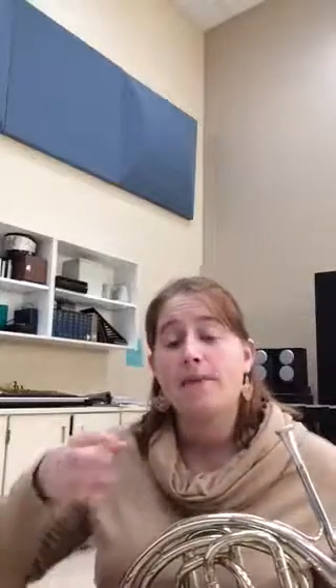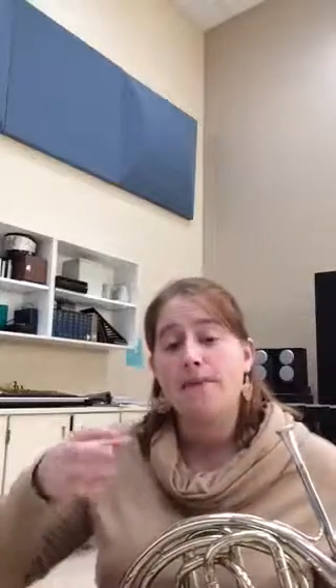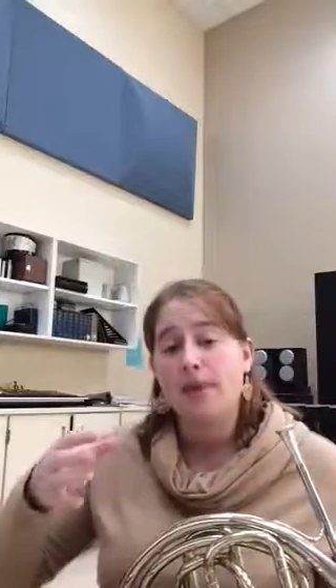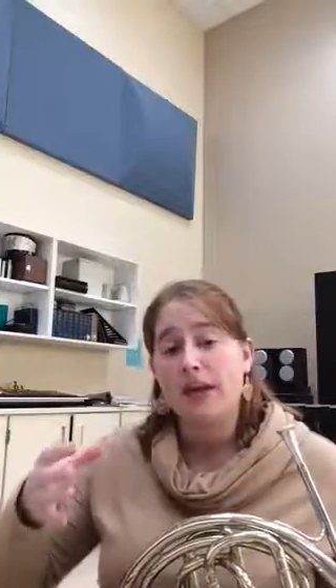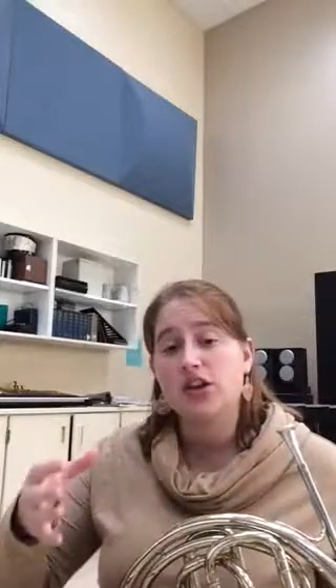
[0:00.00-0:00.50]

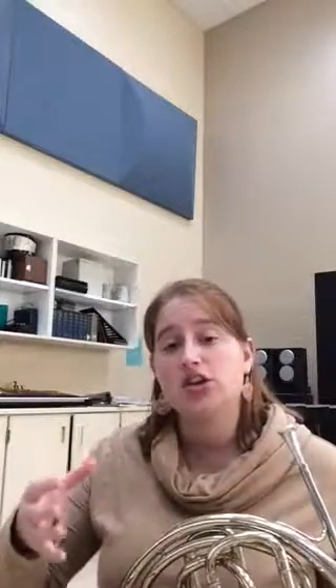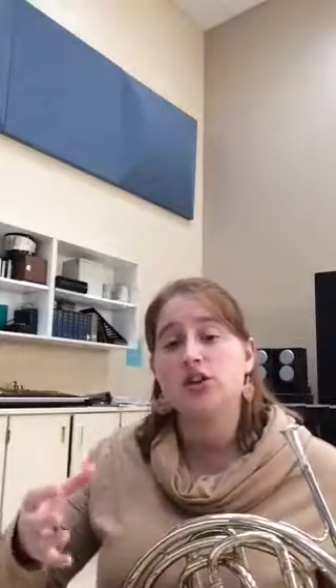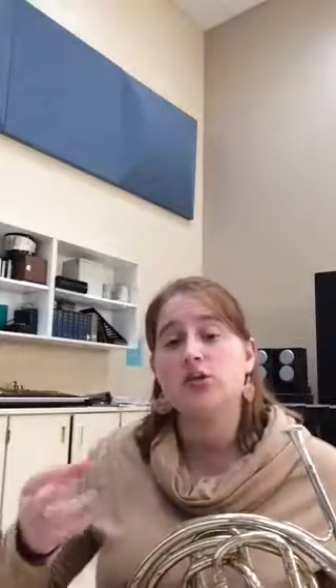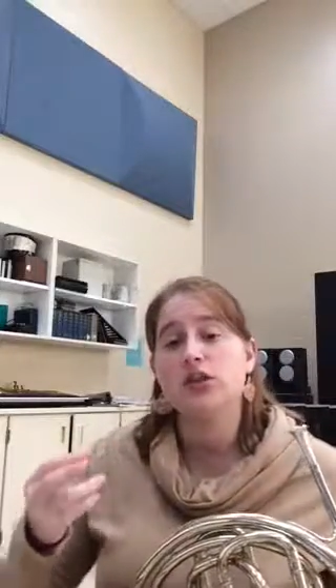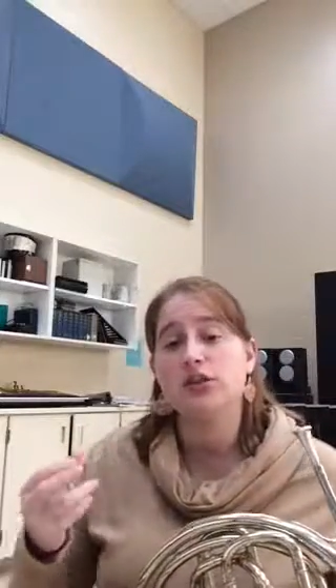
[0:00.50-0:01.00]
Make
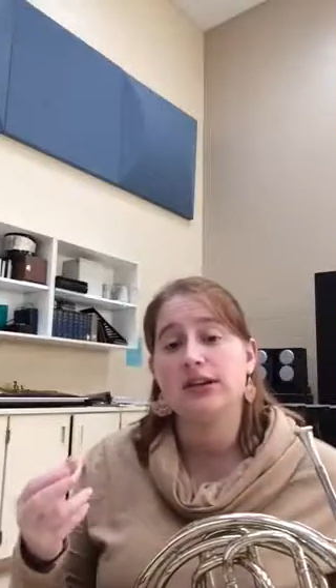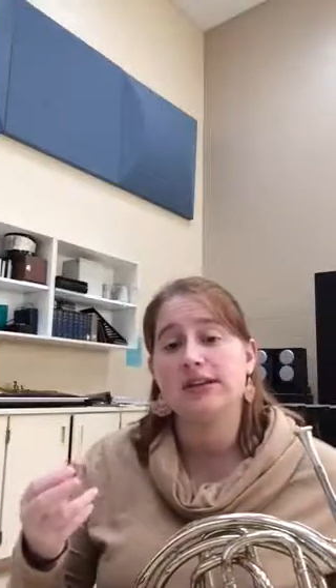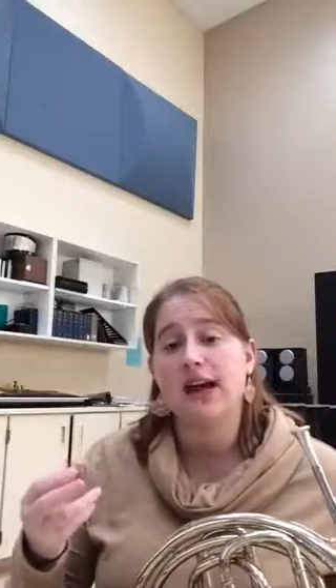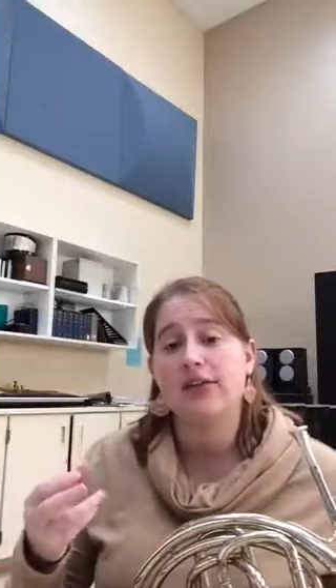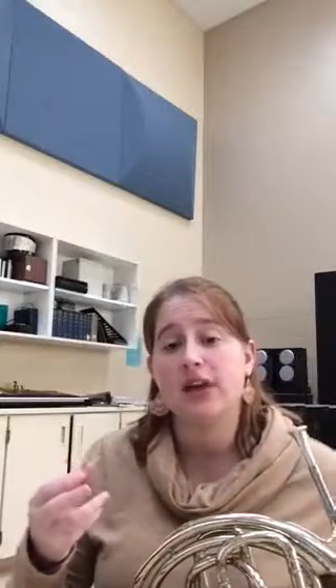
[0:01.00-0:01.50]
sure when you get
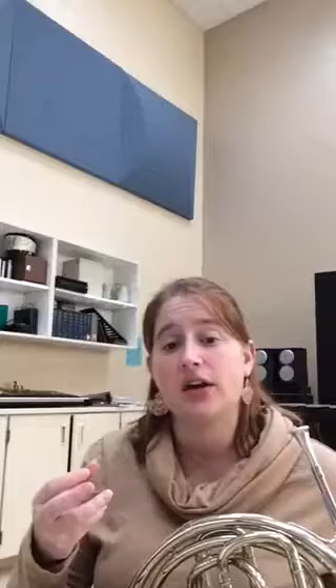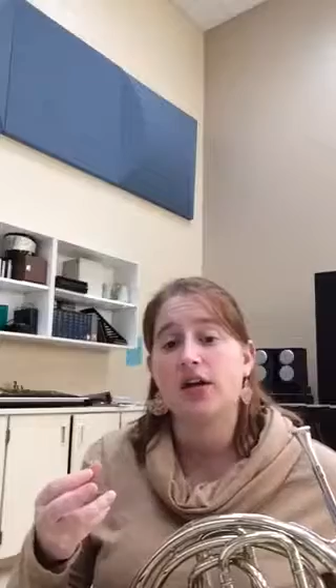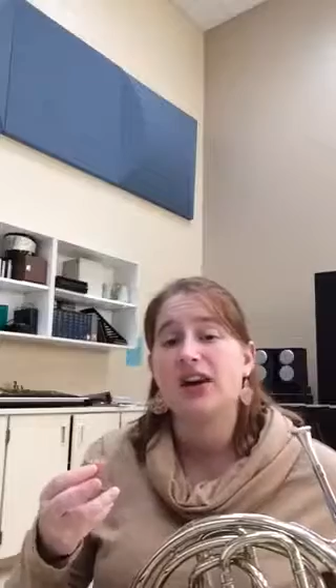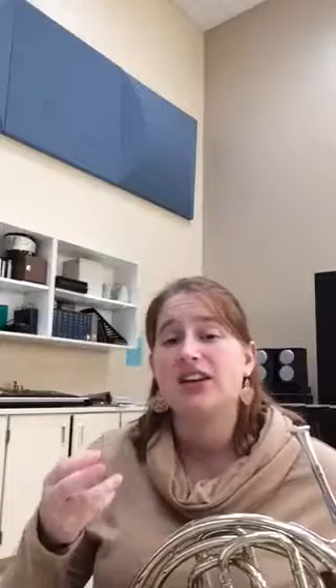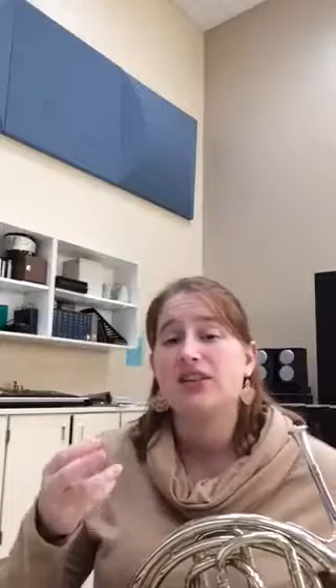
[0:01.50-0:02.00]
down there
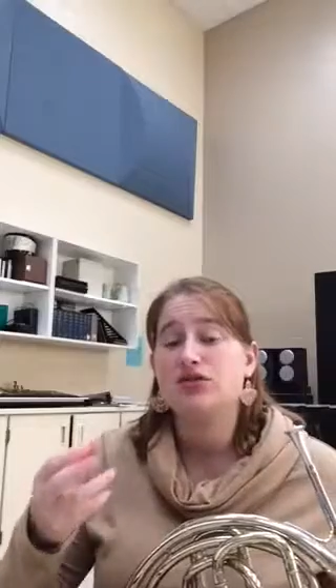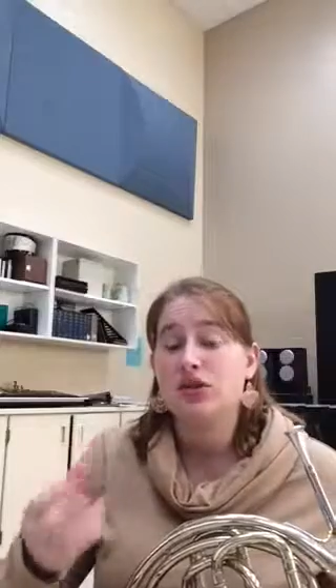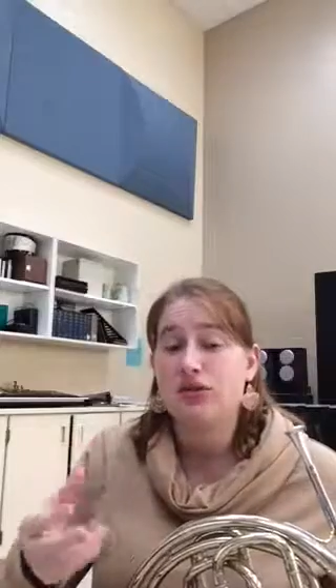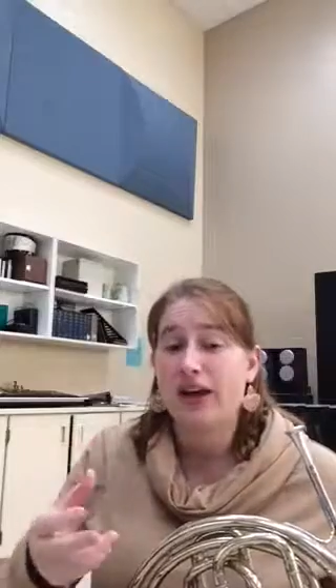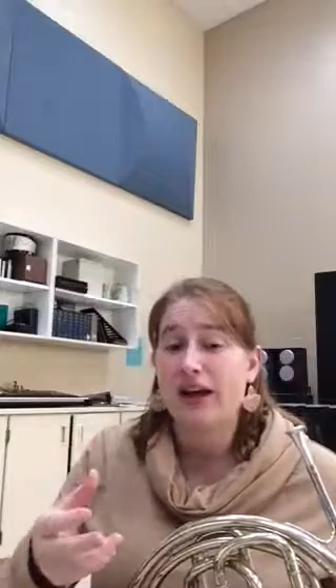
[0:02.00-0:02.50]
you
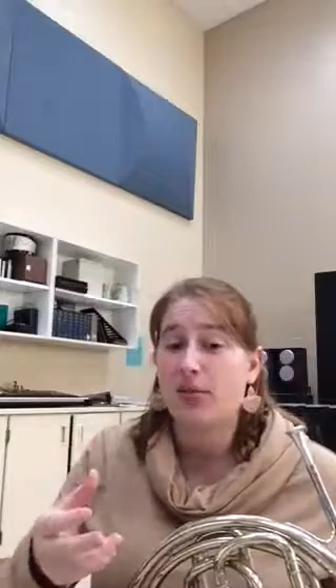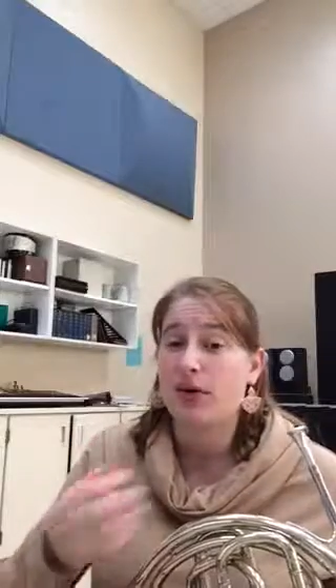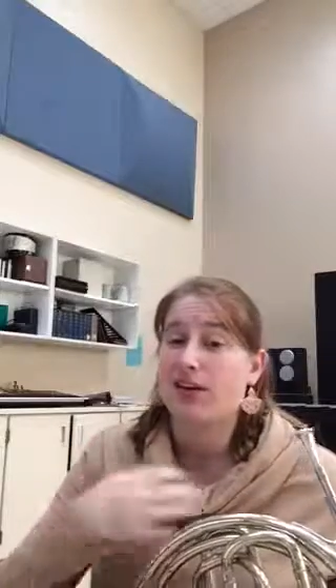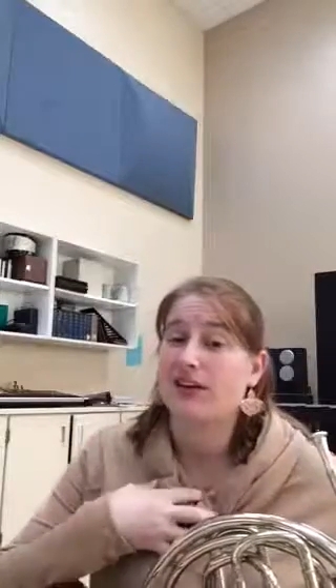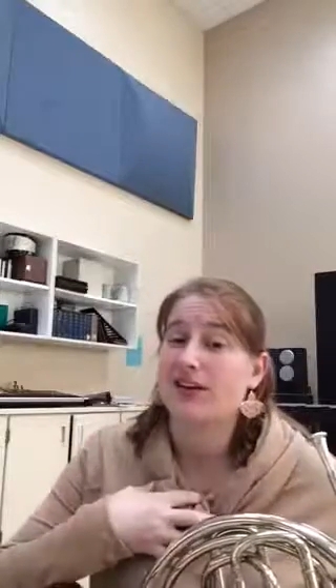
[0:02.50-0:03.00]
don't run out of
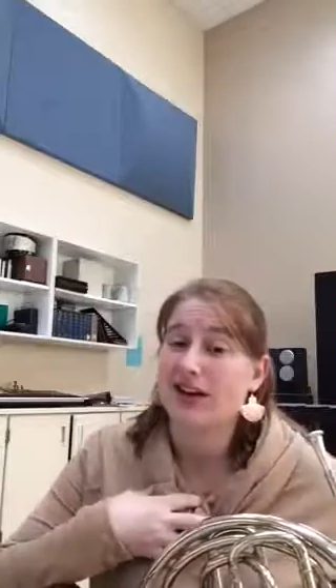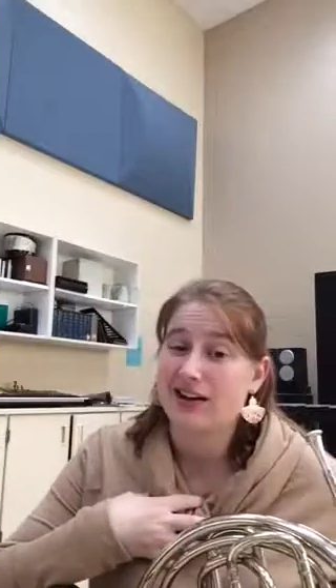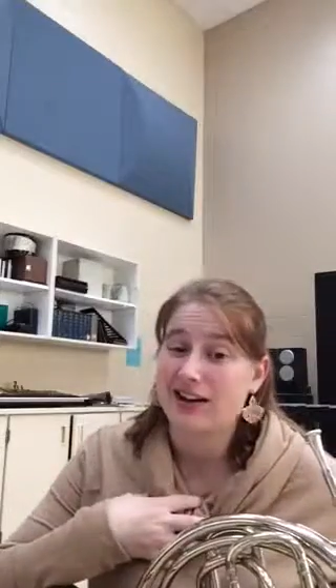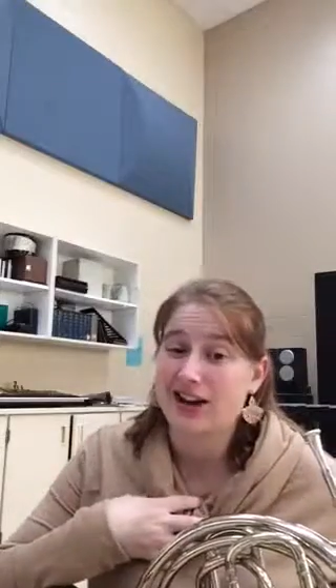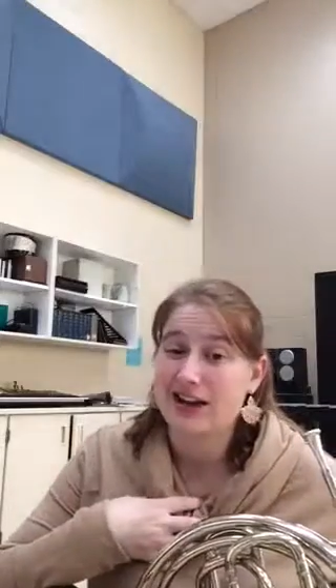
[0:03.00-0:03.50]
breath, kind of
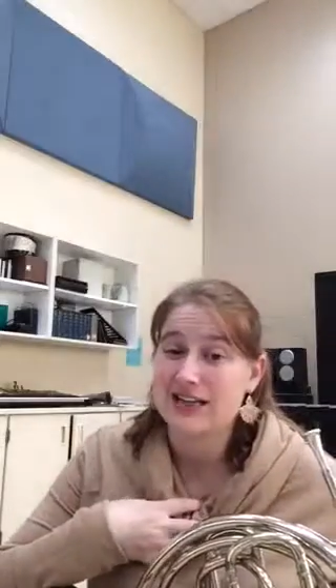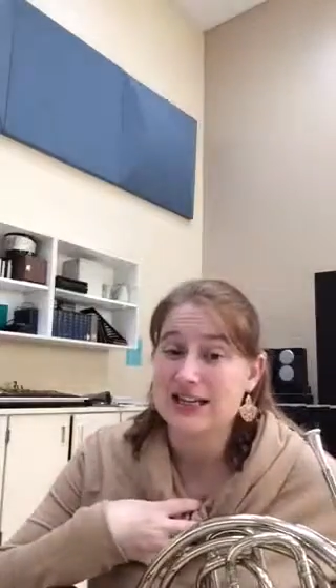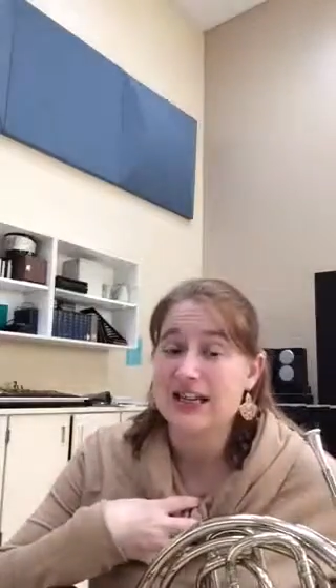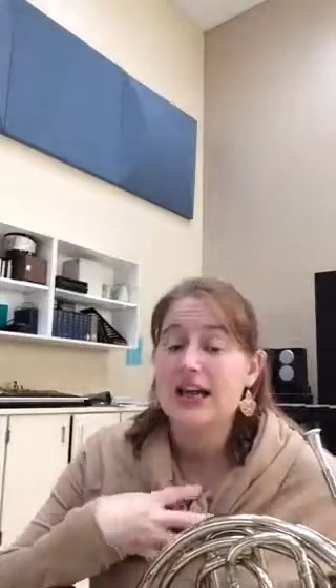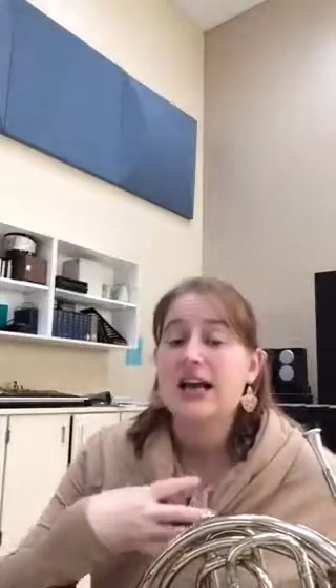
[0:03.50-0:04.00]
like I did.